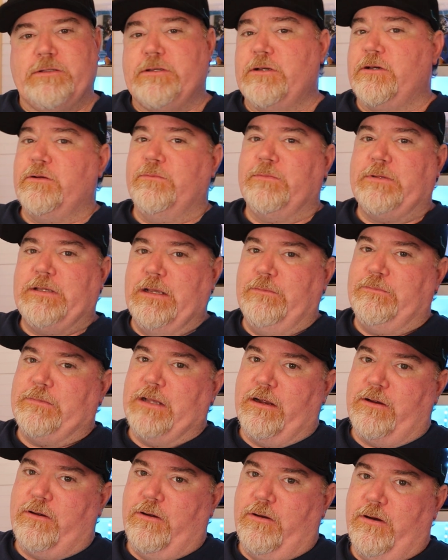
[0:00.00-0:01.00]
I told him keep
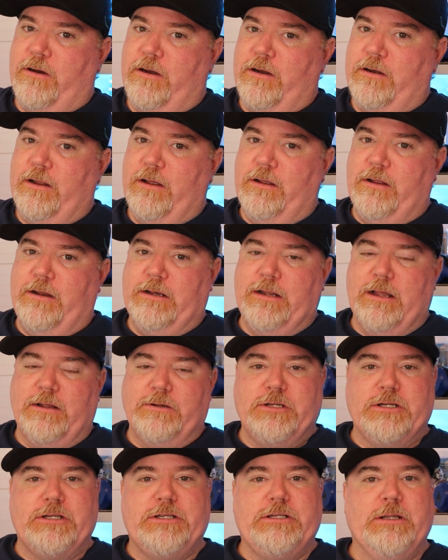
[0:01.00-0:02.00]
that card and
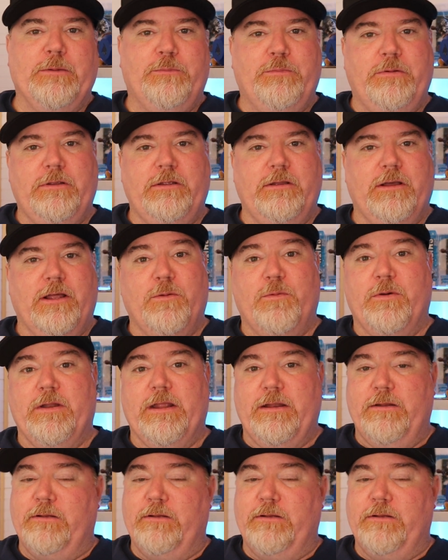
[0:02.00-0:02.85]
I'll just ship you the other one.